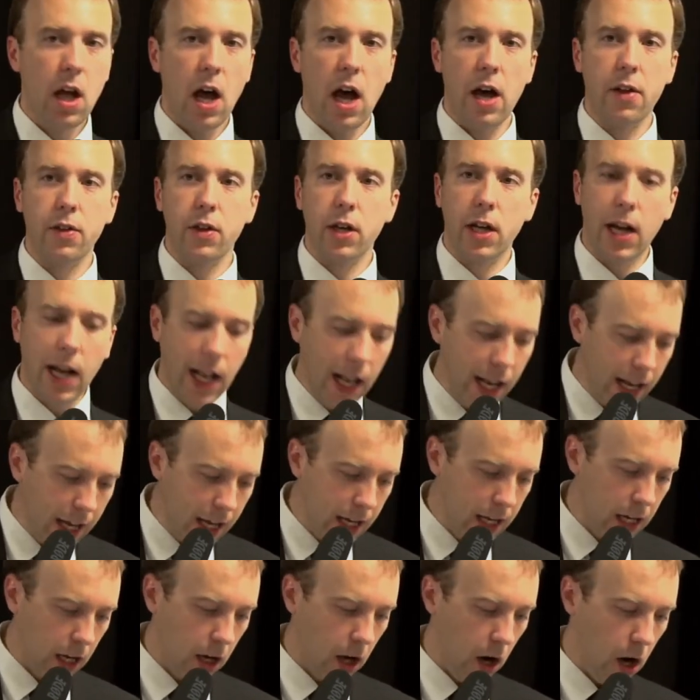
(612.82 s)
at the
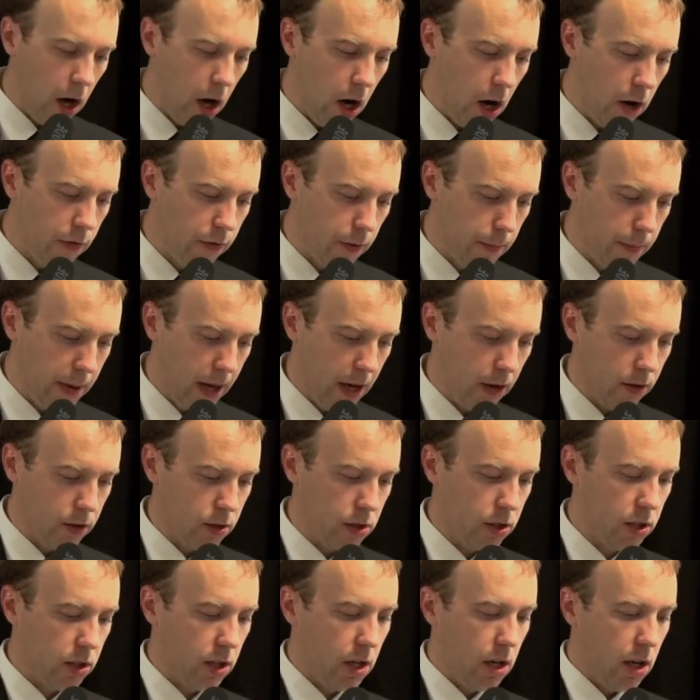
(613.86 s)
click of a
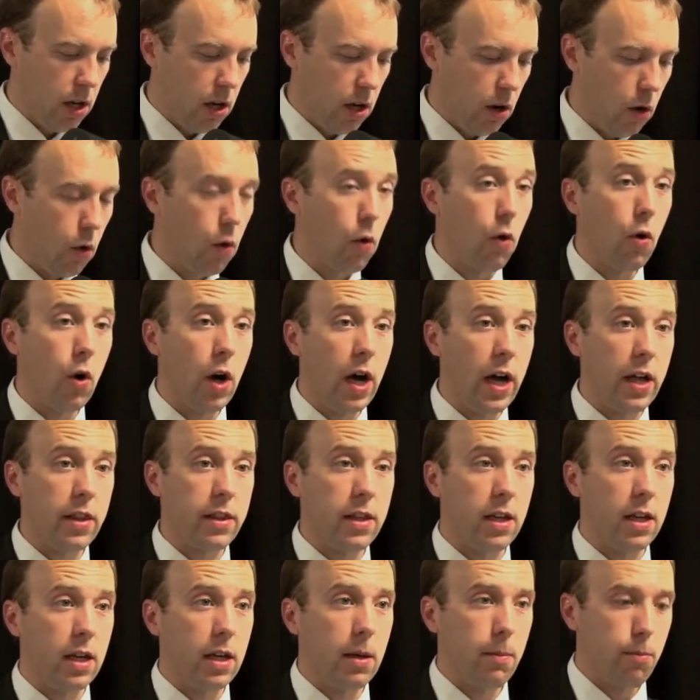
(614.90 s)
mouse or at
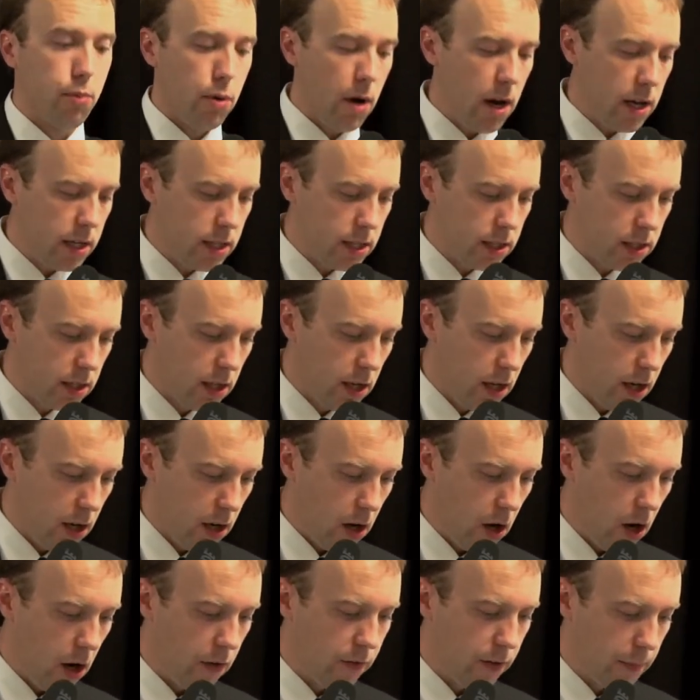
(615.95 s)
the press
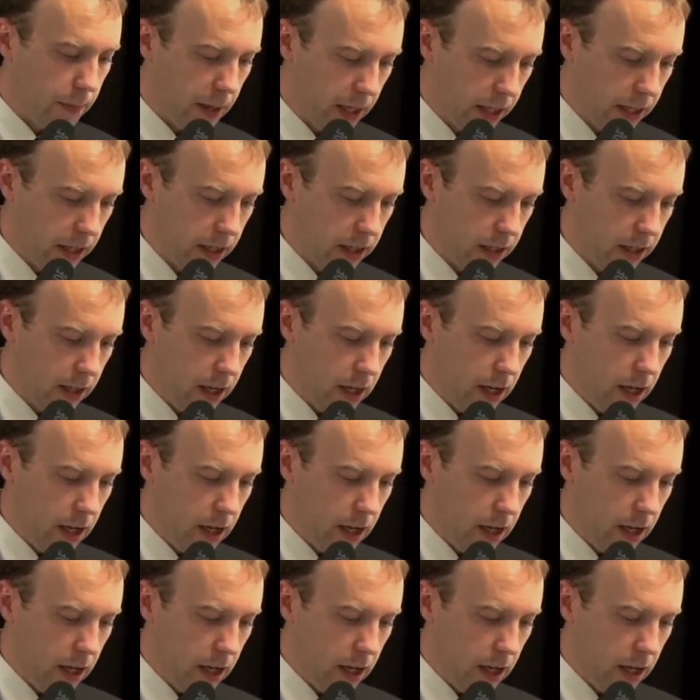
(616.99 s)
of a button,